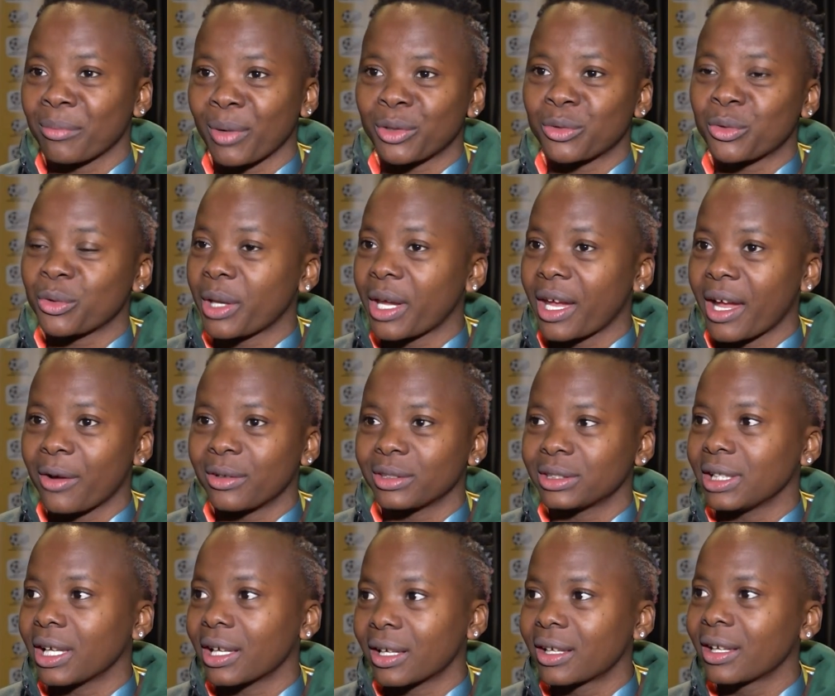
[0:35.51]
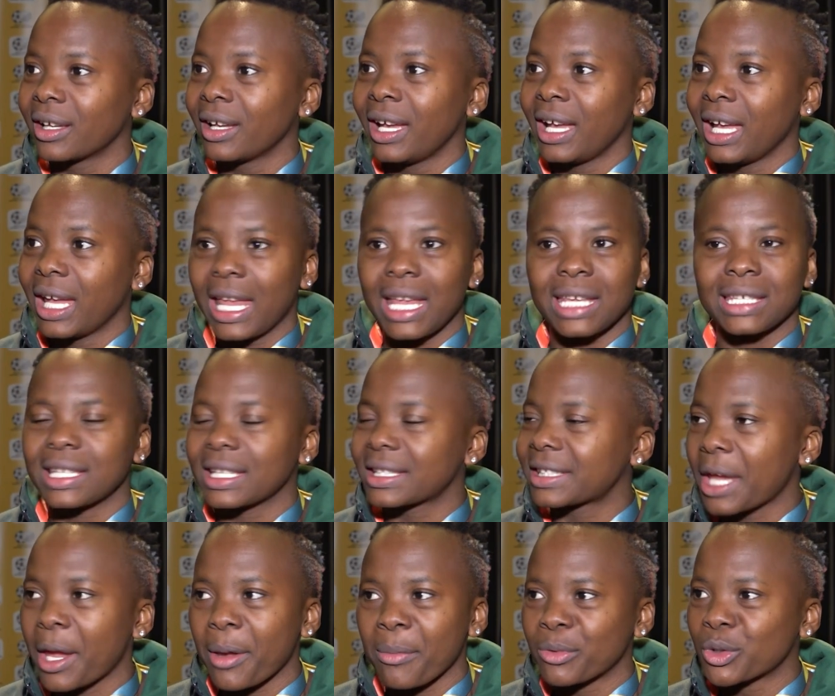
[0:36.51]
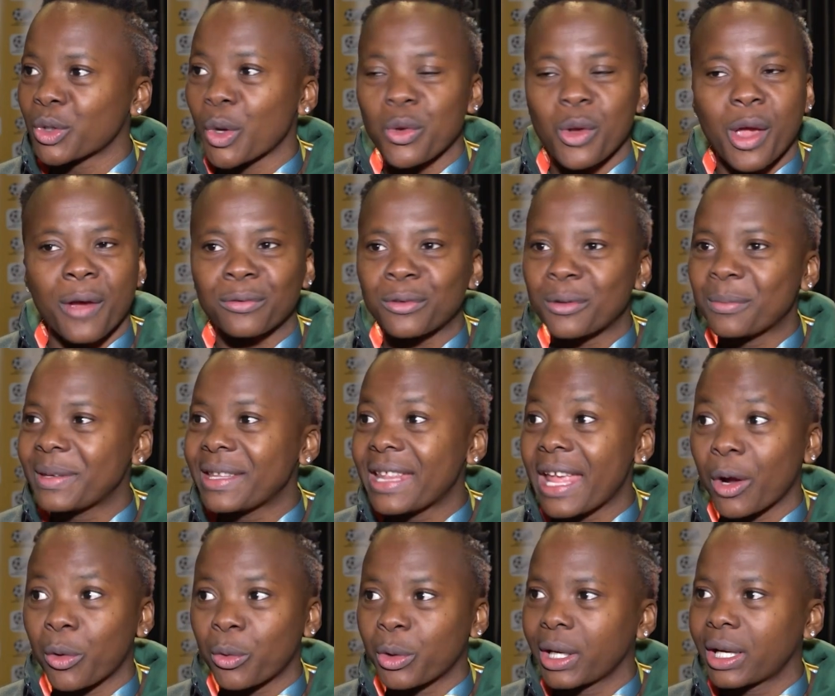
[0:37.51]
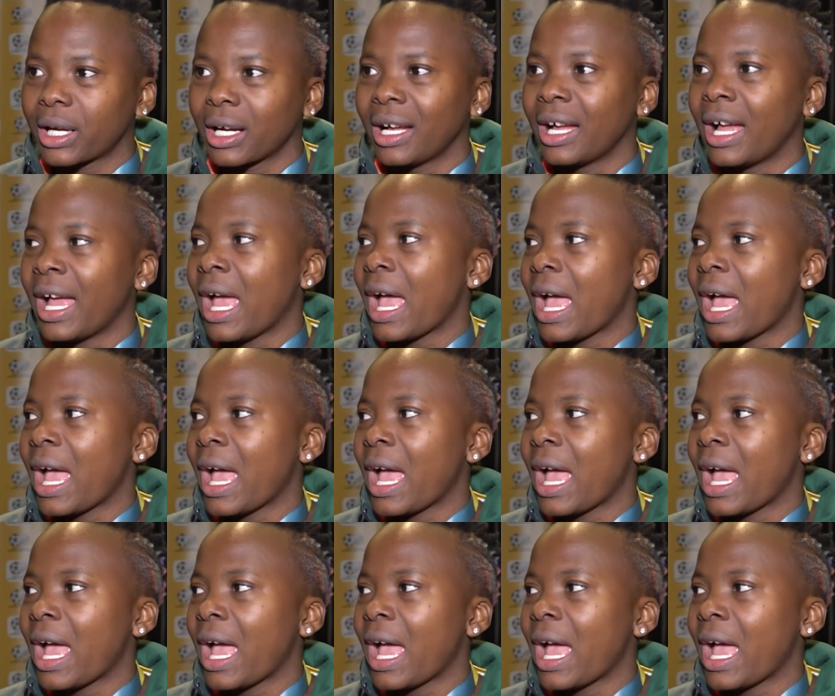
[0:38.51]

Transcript: But today I was like, it's the same. So you have to be there quicker.